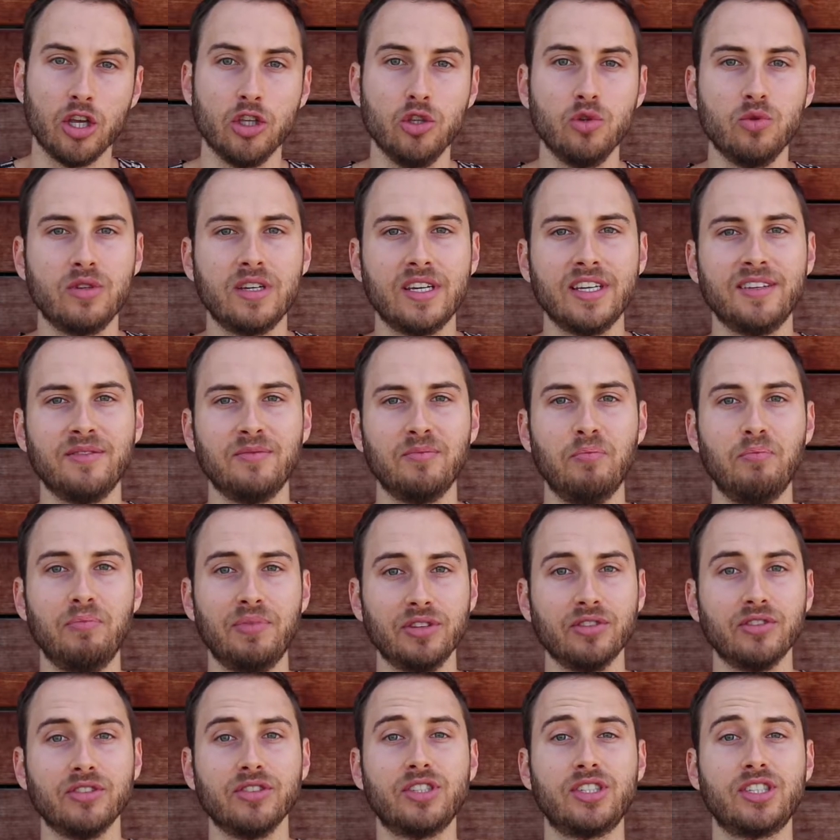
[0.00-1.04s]
You can
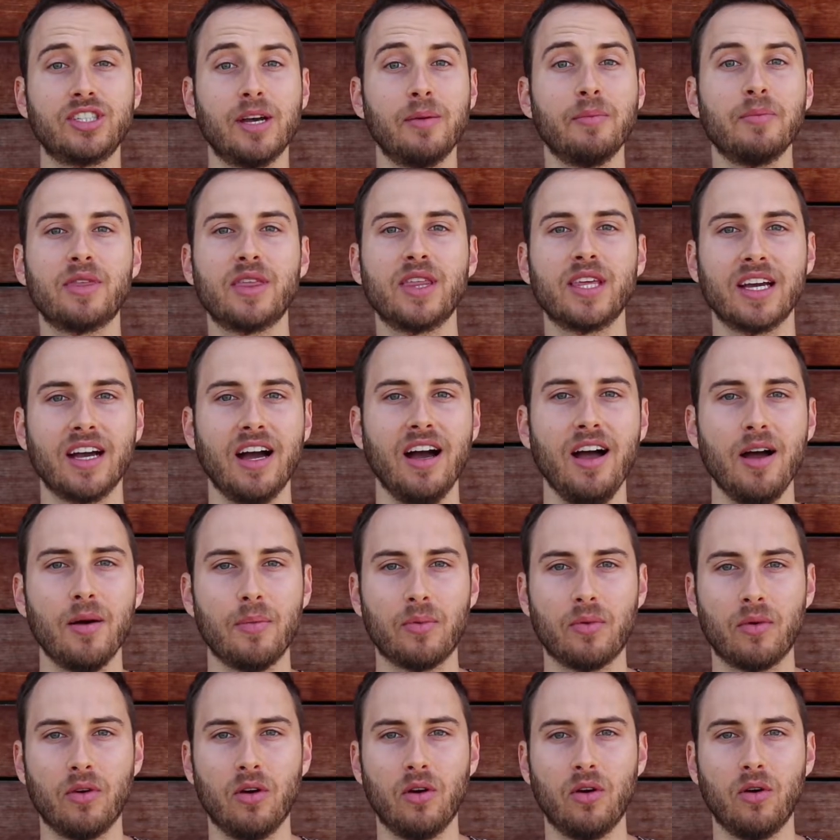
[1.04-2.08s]
build something
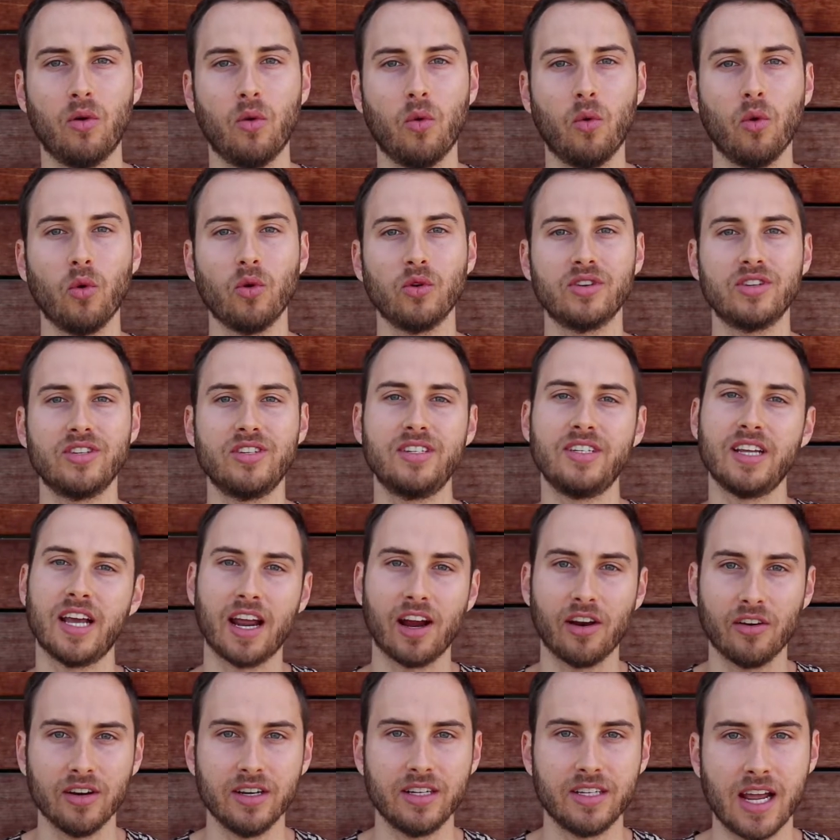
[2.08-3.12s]
up or
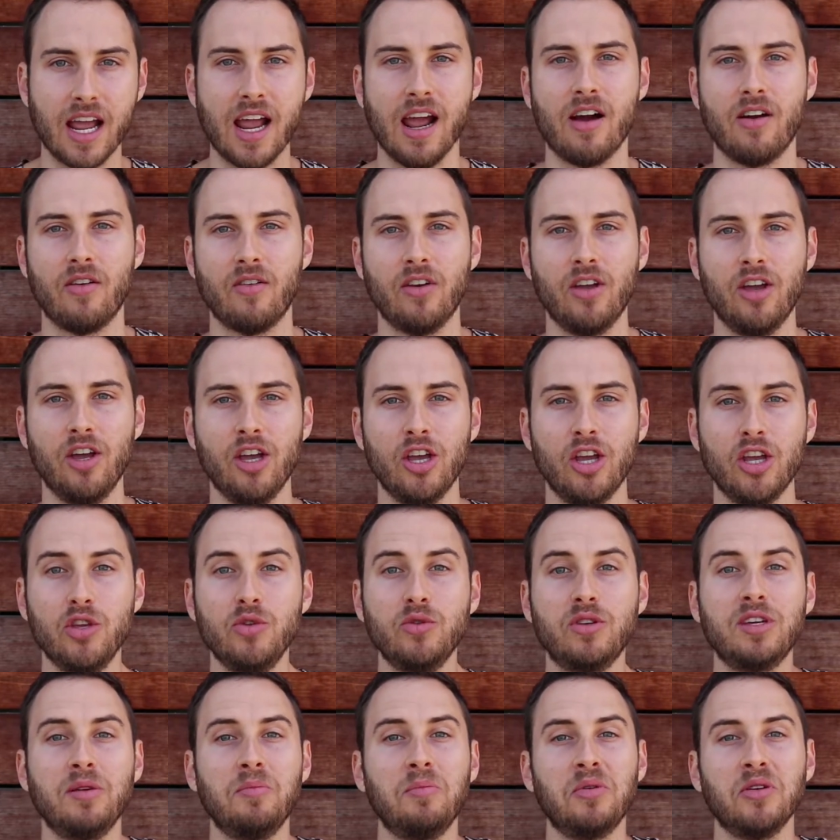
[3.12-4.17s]
tear it down.
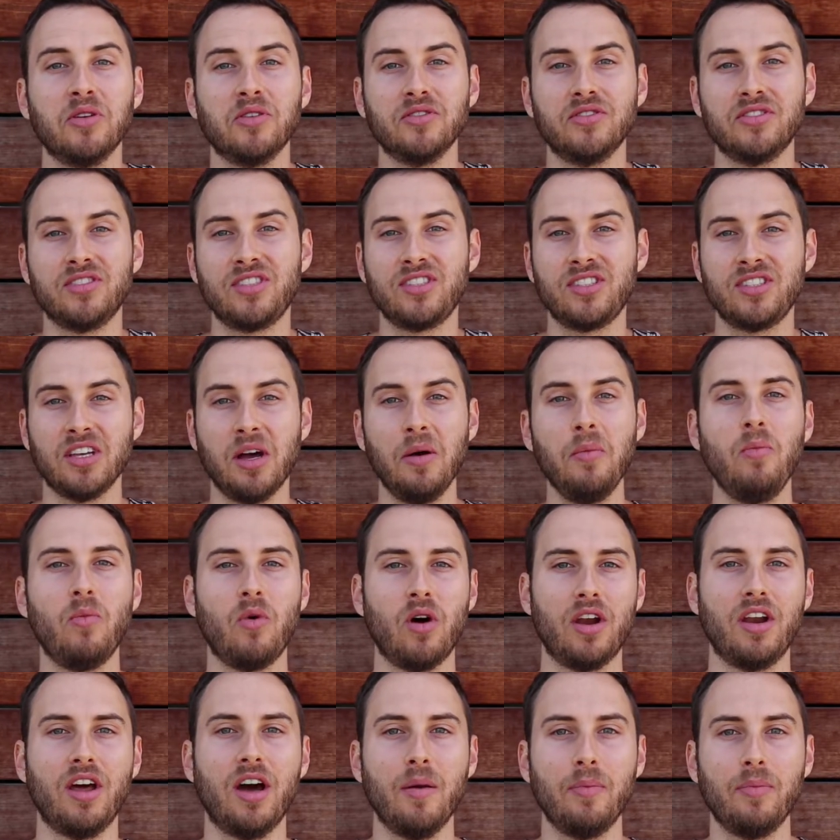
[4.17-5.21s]
You can build
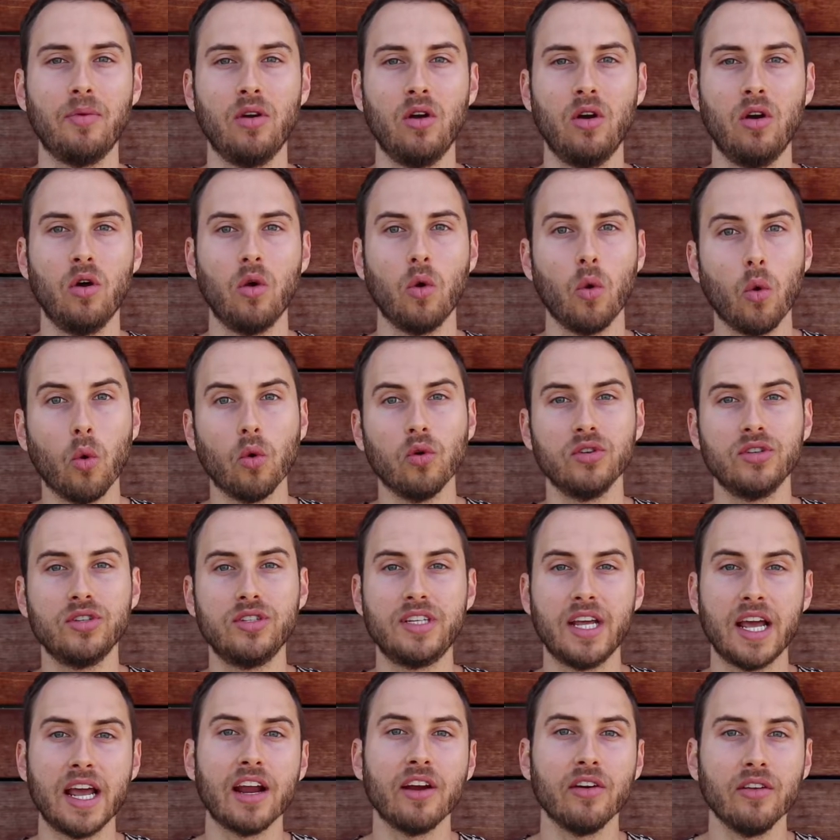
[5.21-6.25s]
someone up or
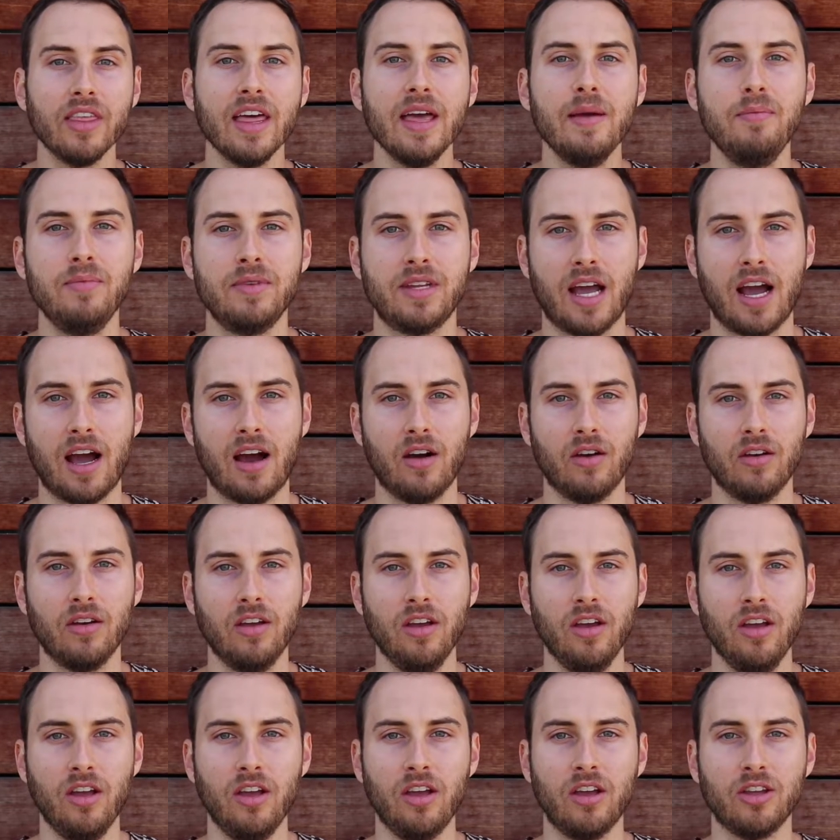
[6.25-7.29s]
tear them down.
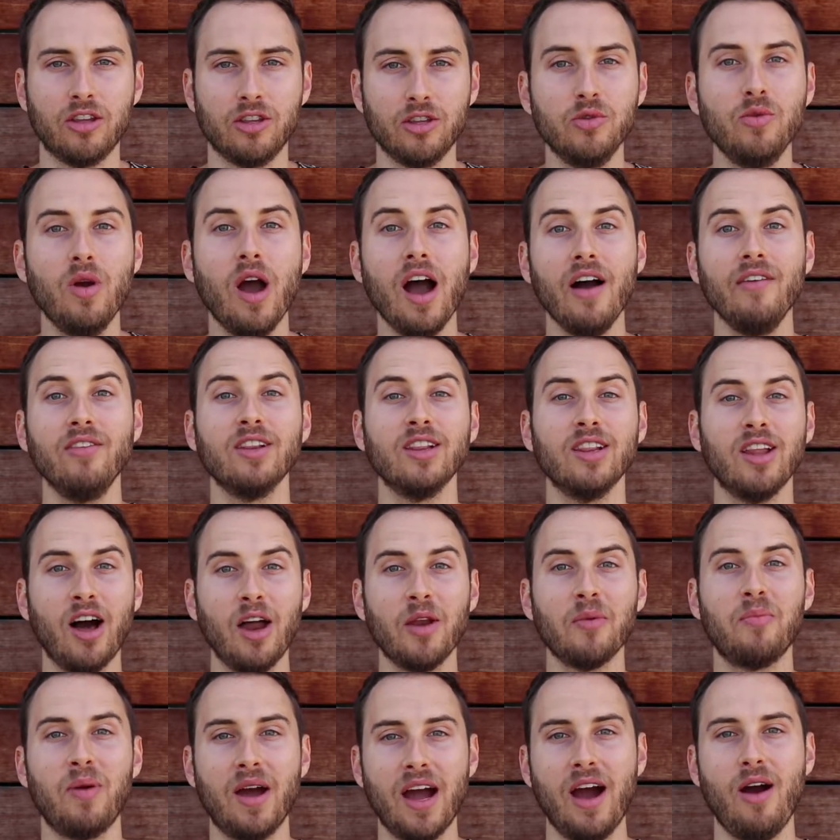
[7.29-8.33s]
You have a lot
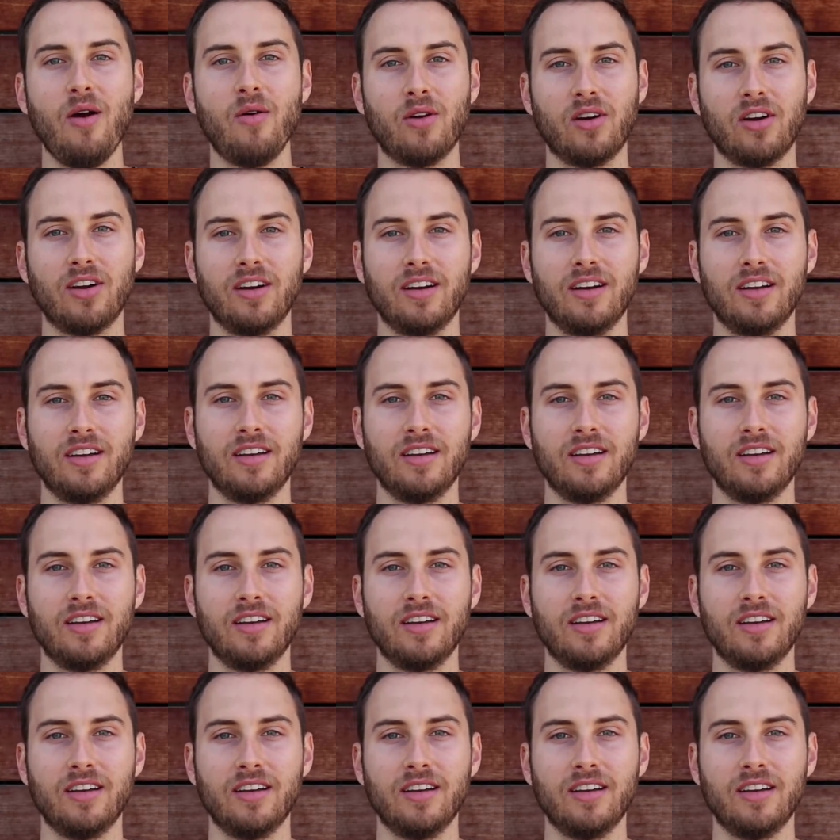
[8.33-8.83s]
of power.